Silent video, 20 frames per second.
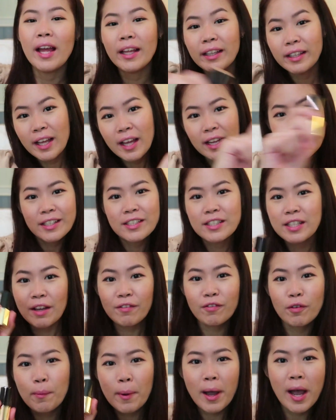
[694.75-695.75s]
And then it's
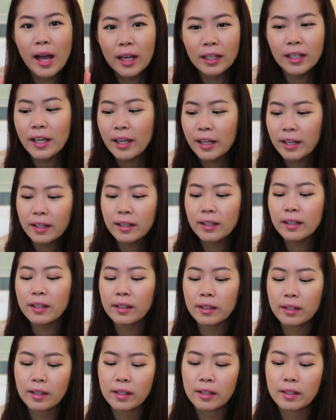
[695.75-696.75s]
time for my
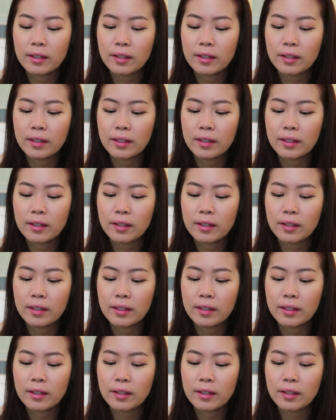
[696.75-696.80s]
highlight.